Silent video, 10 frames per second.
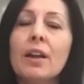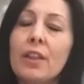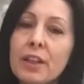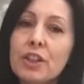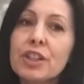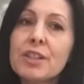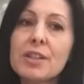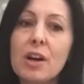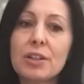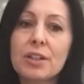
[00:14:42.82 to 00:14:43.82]
Then she
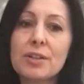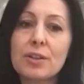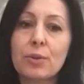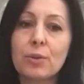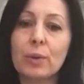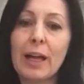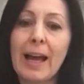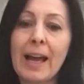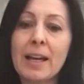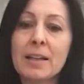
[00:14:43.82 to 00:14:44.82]
started school
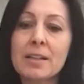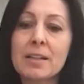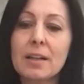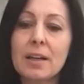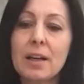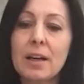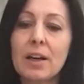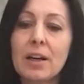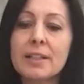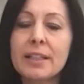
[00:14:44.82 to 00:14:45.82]
and
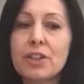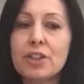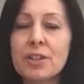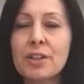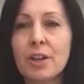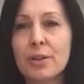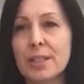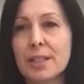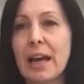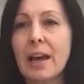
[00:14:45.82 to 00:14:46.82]
her teachers
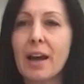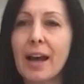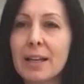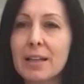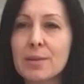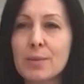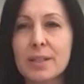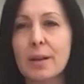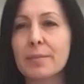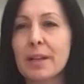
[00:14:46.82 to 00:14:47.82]
noticed that her hands
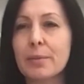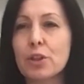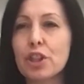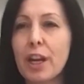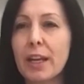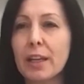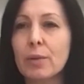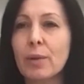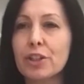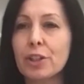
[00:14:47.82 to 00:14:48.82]
would sometimes shake
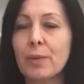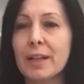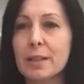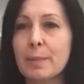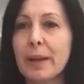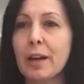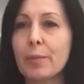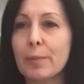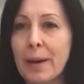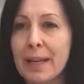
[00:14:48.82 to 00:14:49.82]
when she went to pick
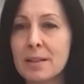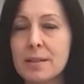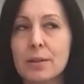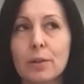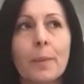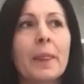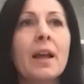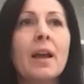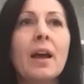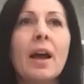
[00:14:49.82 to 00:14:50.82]
up a pencil.
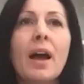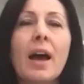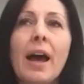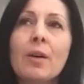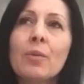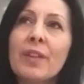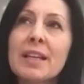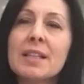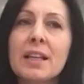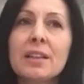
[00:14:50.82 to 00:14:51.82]
And when
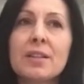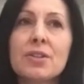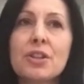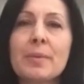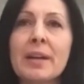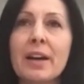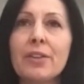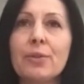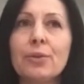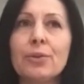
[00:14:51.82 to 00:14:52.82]
they said this to me, I
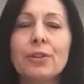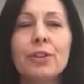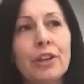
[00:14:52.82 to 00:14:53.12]
thought,